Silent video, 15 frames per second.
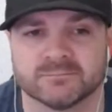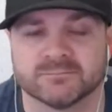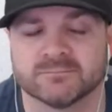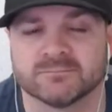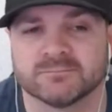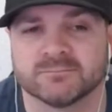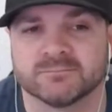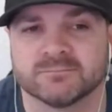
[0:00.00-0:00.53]

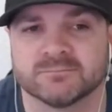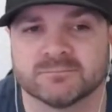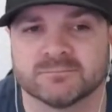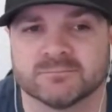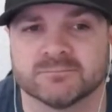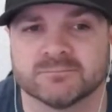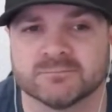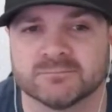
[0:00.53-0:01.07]

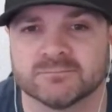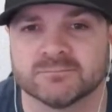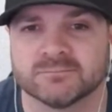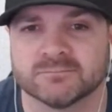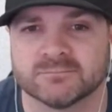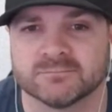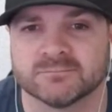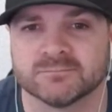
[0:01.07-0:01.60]

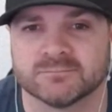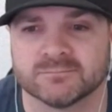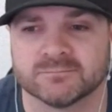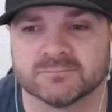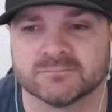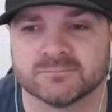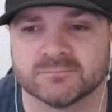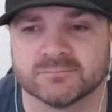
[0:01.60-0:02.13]

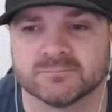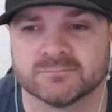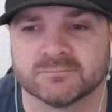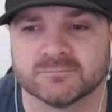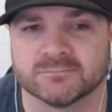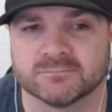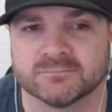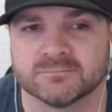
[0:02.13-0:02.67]

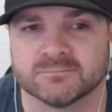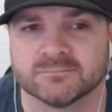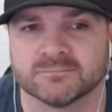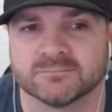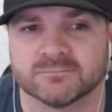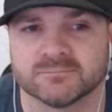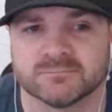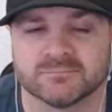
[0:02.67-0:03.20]

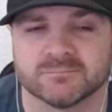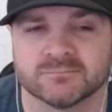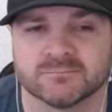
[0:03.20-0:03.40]
(silent)